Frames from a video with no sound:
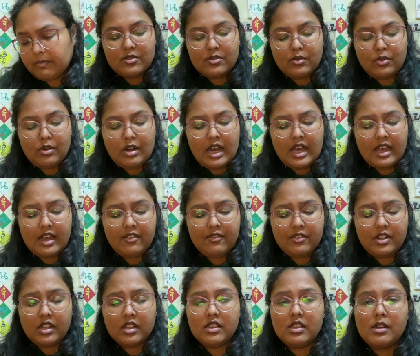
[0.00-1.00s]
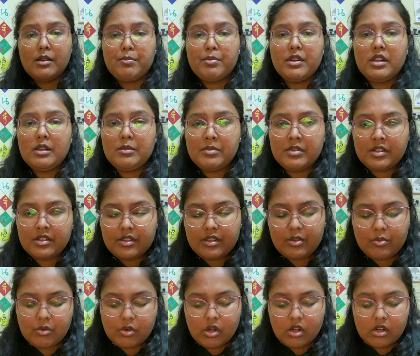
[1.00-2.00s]
So I have done the preliminary
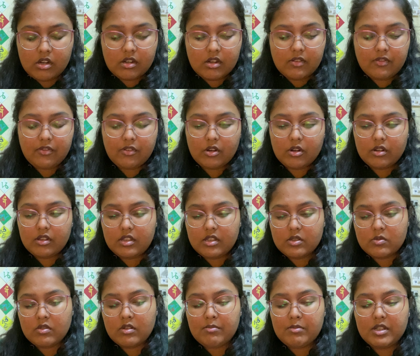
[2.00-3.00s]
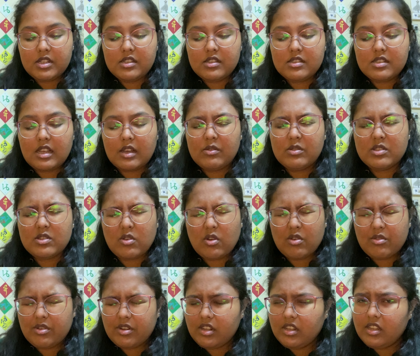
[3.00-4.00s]
walk for this one because I was
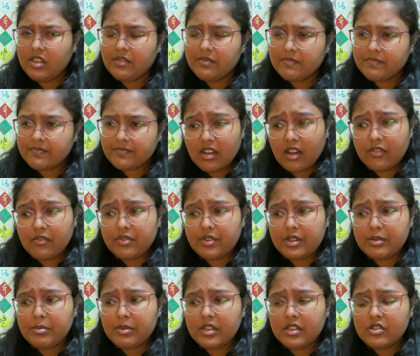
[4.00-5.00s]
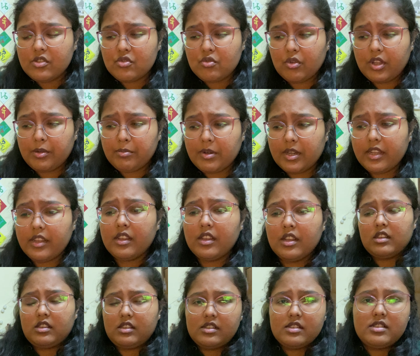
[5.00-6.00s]
not really comfortable in showing my
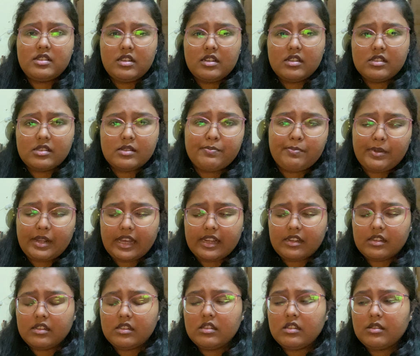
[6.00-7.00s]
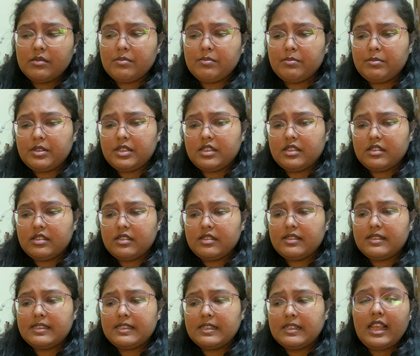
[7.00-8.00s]
this year's planner,
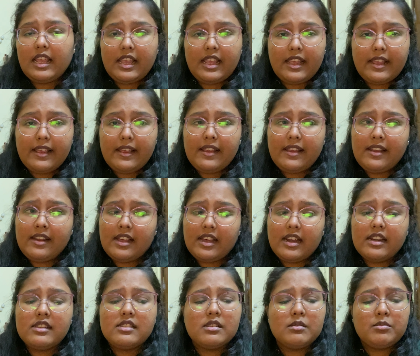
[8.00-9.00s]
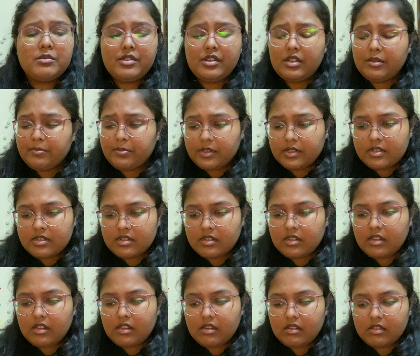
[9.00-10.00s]
because A, it had some really
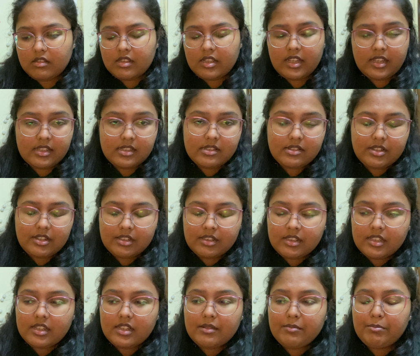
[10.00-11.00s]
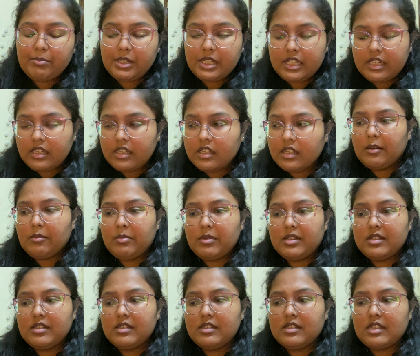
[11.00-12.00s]
personal things written there, B,
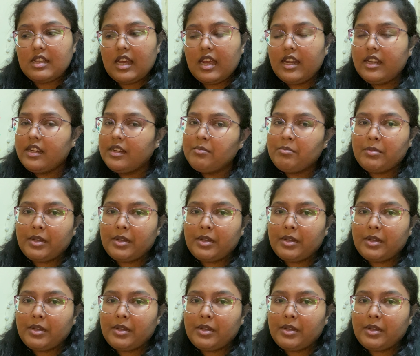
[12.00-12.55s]
because I didn't